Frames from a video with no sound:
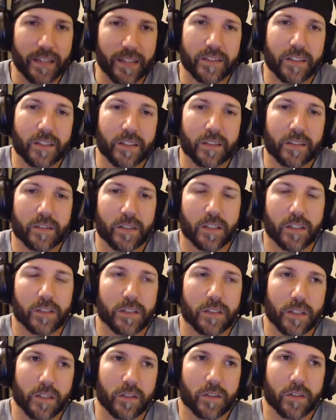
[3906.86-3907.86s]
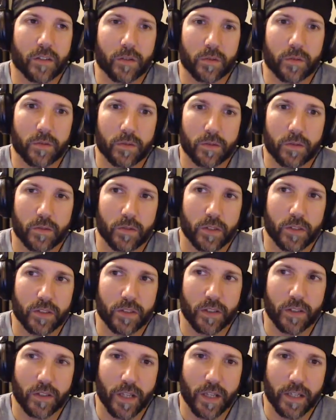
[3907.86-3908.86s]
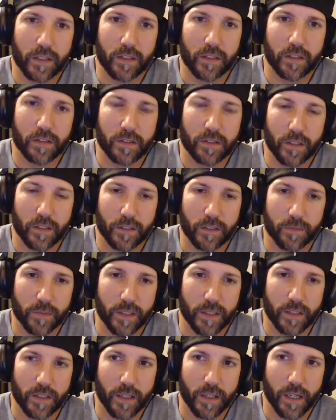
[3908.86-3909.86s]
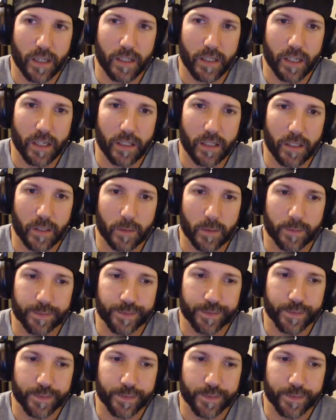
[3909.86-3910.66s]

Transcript: see, there's there's a lot of good stuff, man, that I kind of